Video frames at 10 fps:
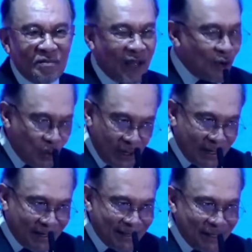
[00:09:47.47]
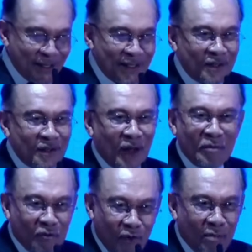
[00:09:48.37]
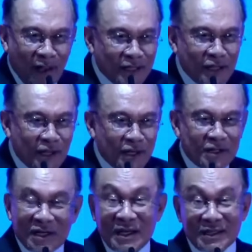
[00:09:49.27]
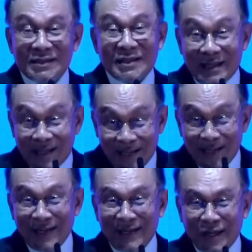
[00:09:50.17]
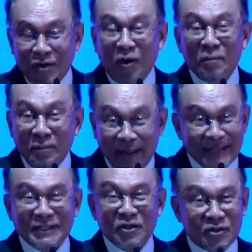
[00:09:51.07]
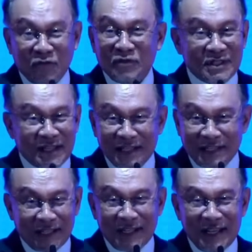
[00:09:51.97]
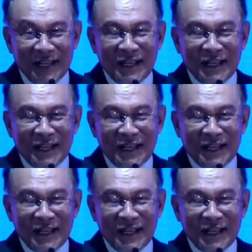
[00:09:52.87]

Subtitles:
My word, coming from my generation, is really complex and sophisticated.